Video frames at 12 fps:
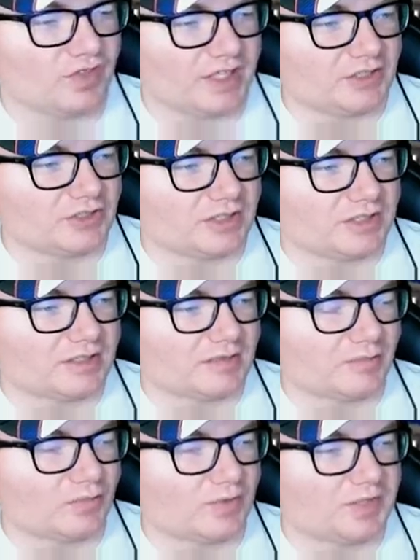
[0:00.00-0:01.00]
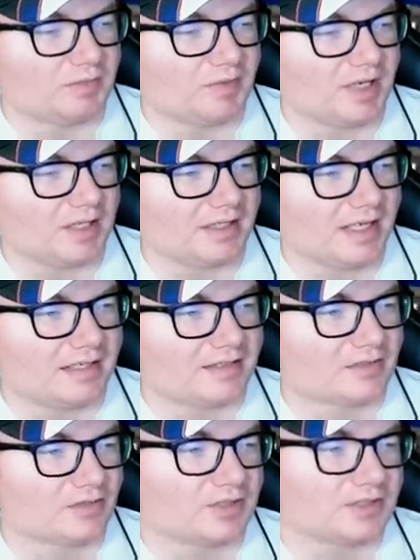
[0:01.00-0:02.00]
want to finish it at some point, but that
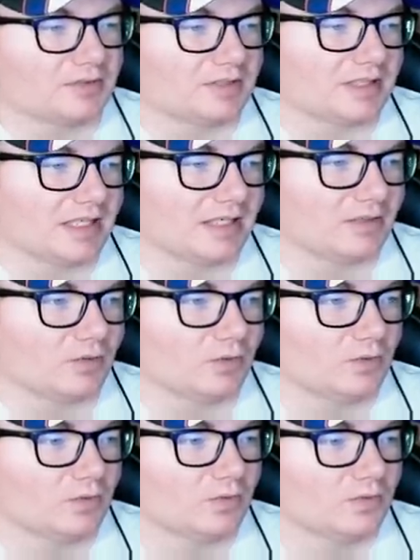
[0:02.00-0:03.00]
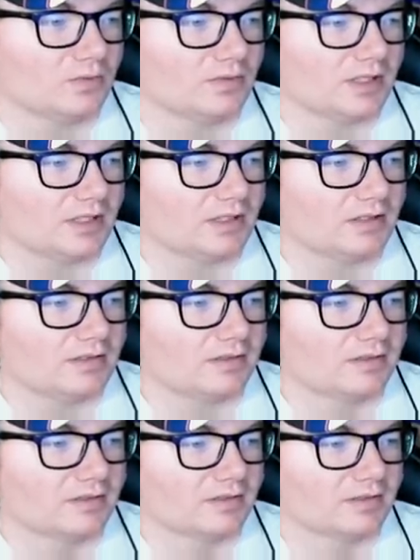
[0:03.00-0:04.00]
is going to entail... Oh, God.
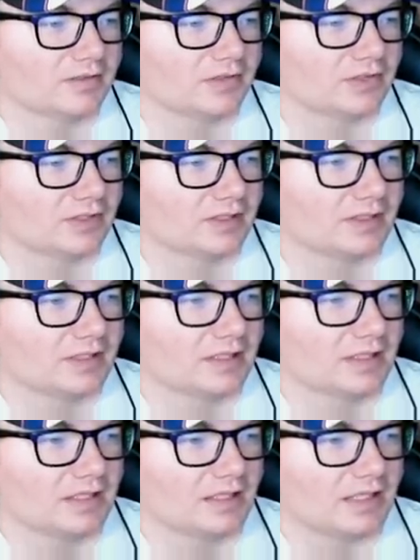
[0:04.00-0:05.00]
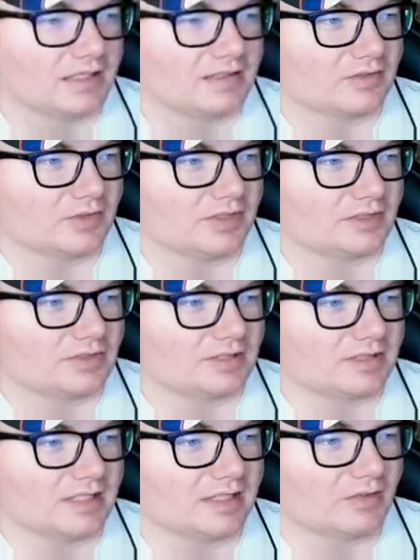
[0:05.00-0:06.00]
That is going to
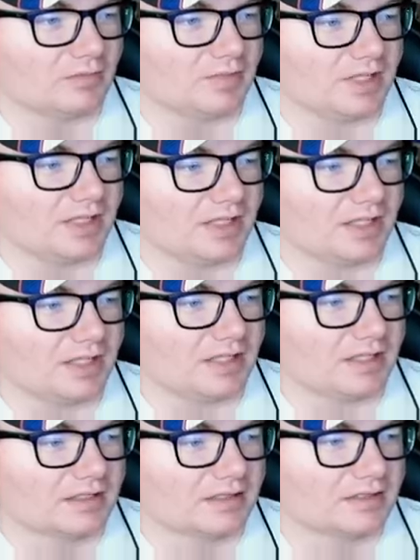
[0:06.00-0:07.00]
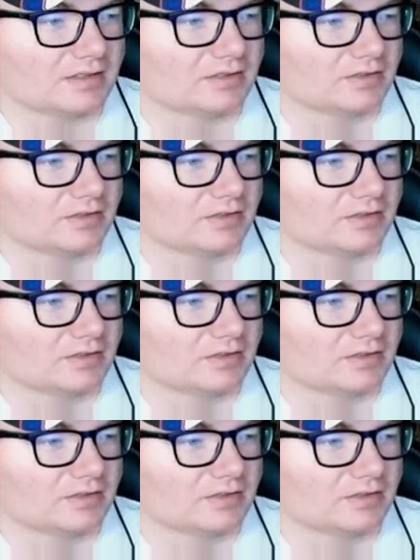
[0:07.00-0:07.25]
entail me...